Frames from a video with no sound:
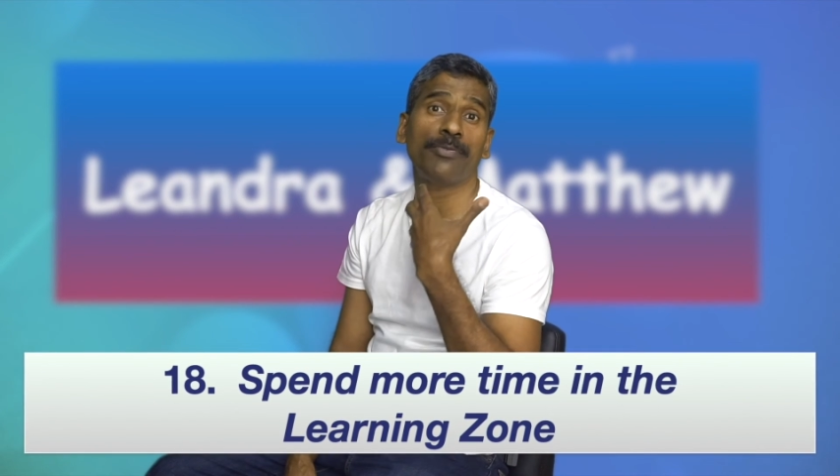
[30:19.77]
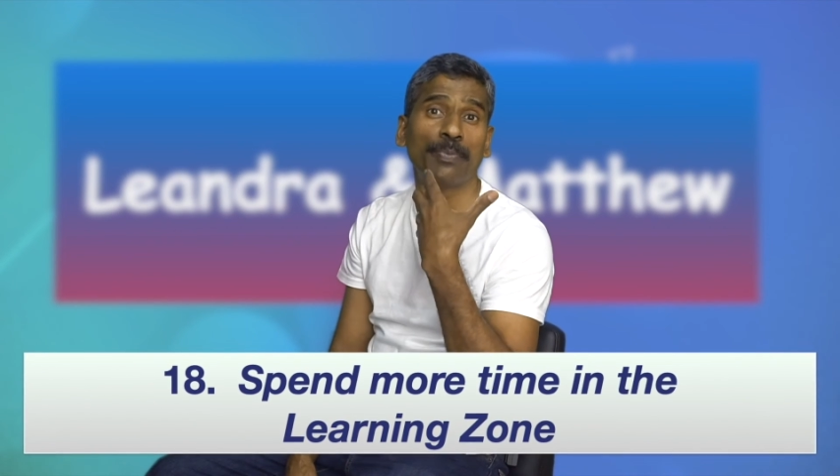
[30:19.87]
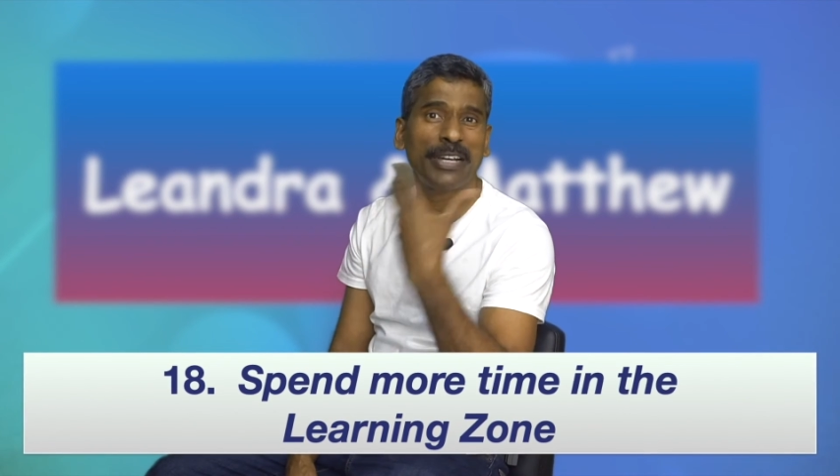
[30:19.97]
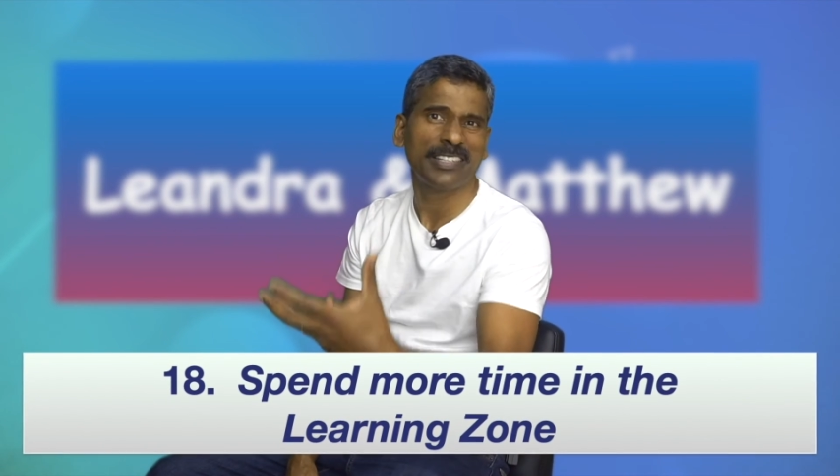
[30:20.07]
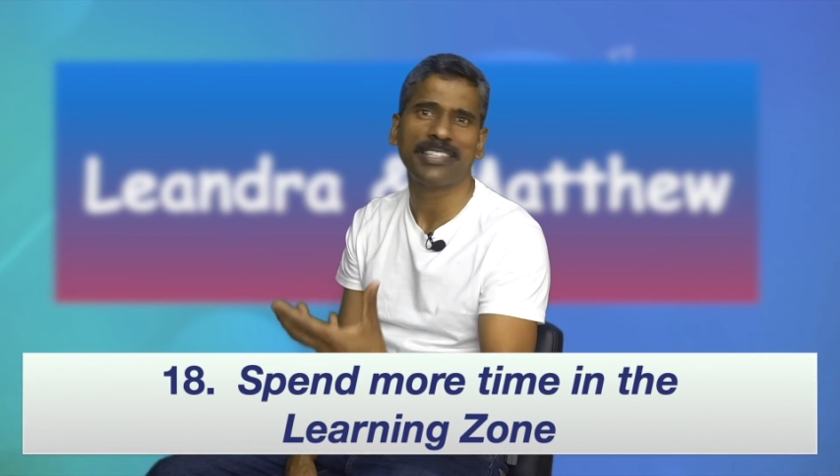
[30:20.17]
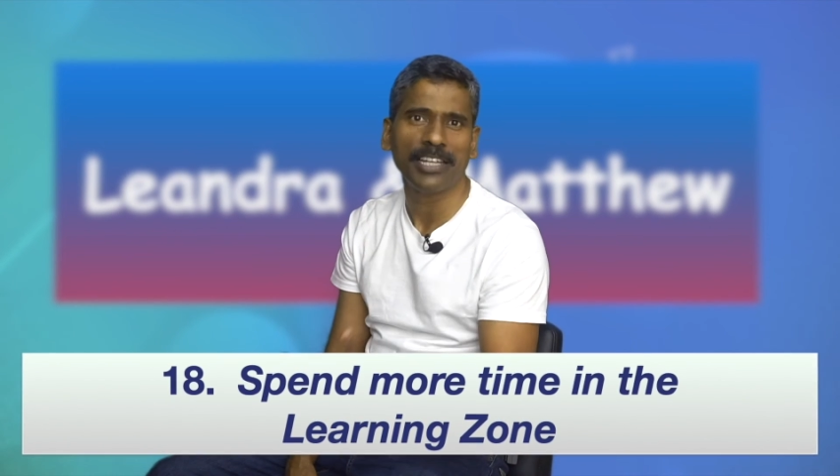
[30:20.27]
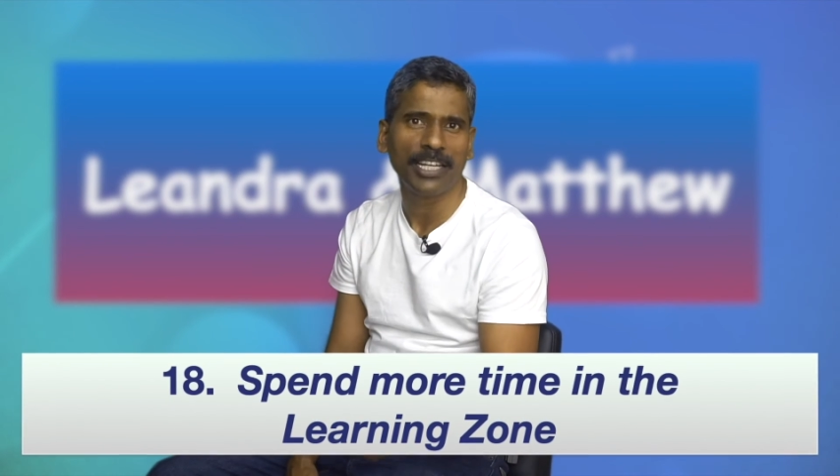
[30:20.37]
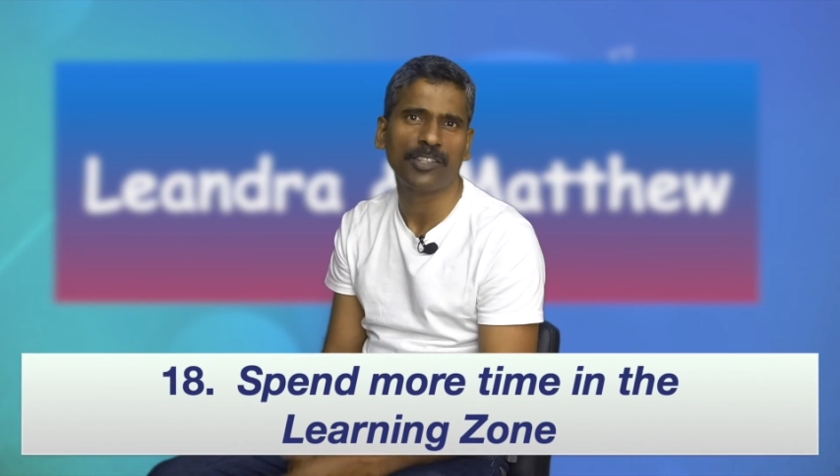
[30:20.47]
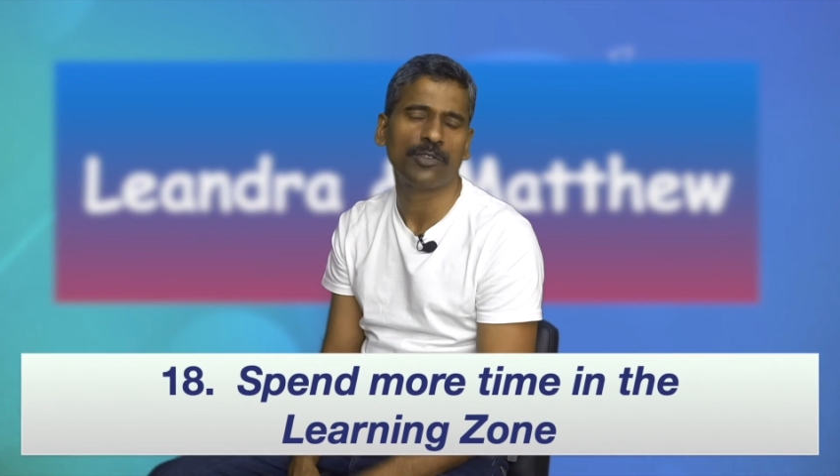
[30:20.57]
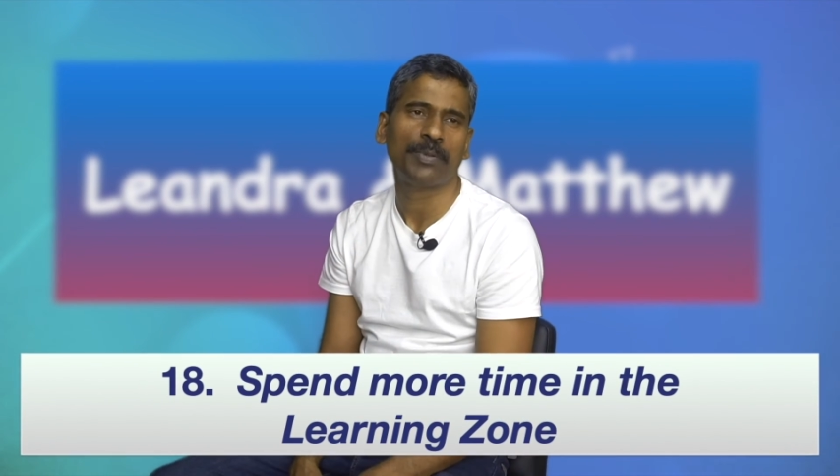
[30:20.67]
personal
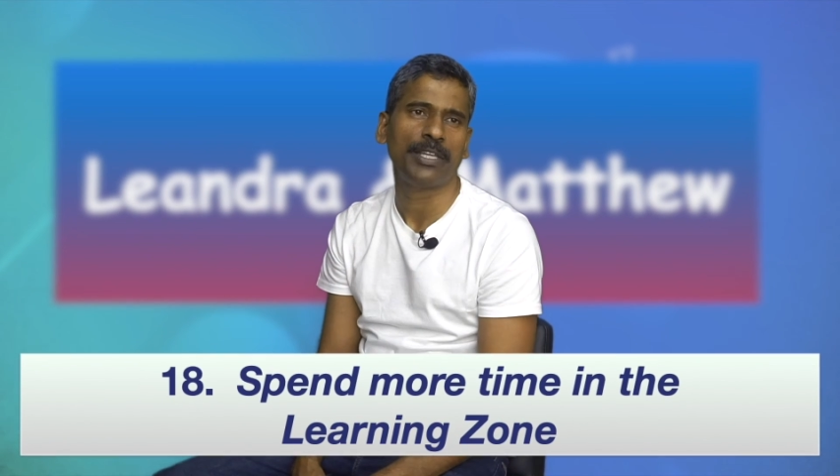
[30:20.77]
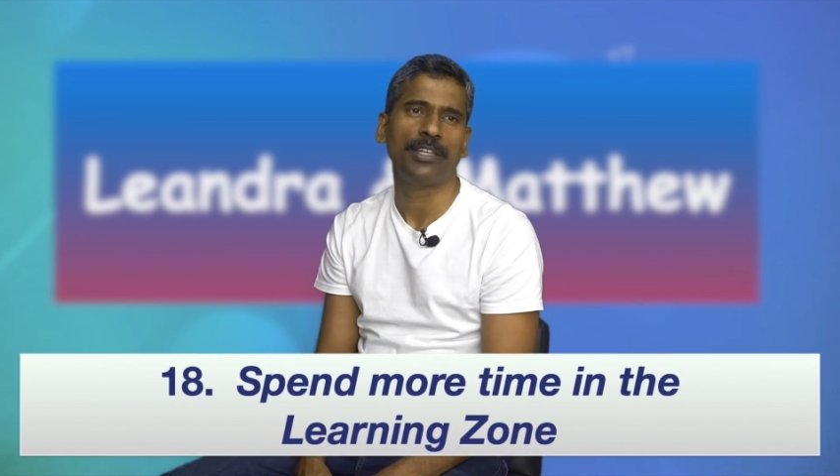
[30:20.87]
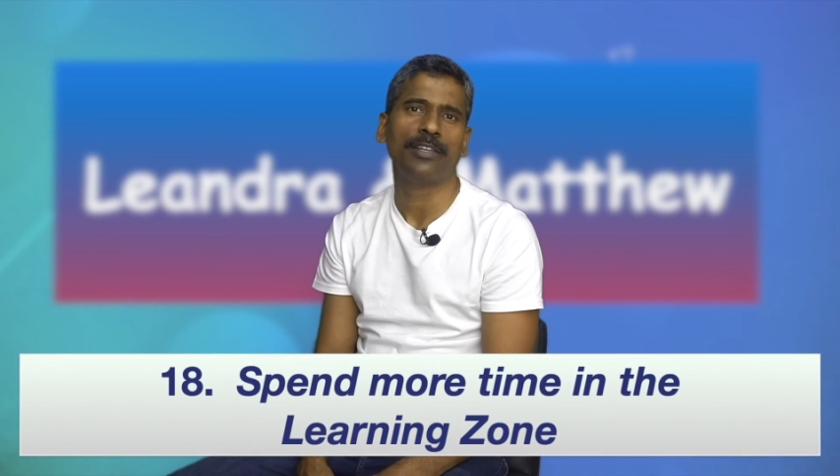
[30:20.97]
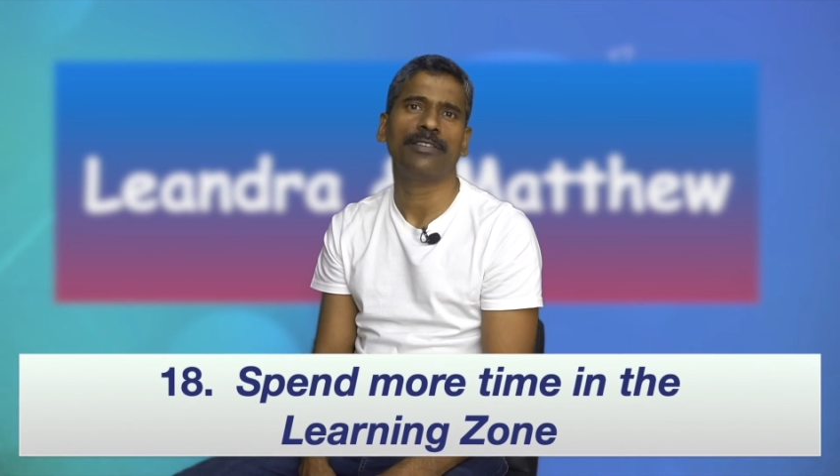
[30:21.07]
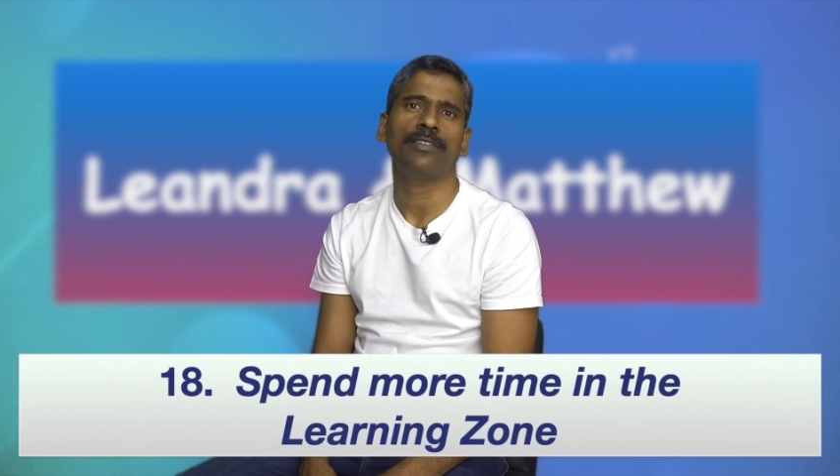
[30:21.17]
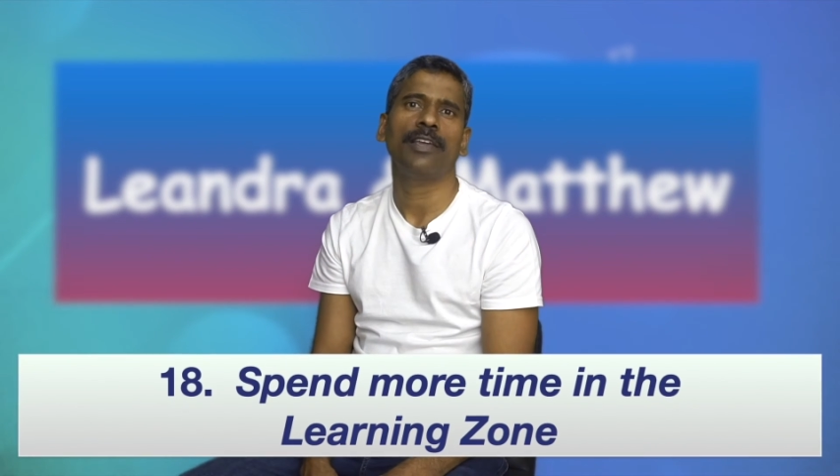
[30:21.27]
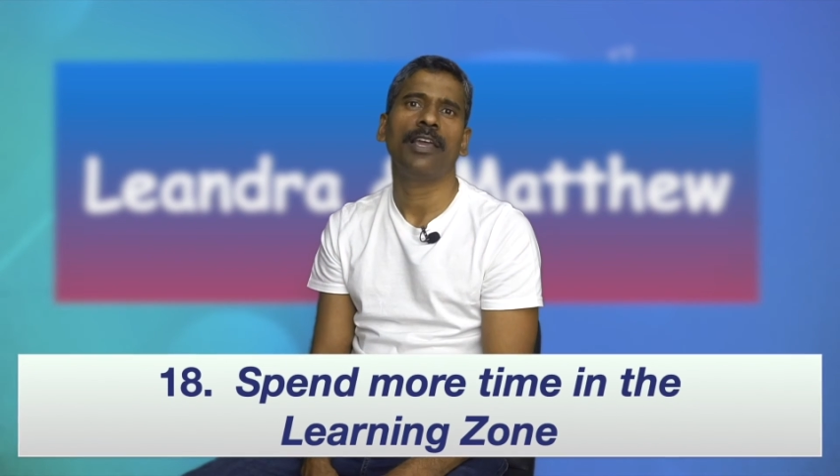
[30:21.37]
experience.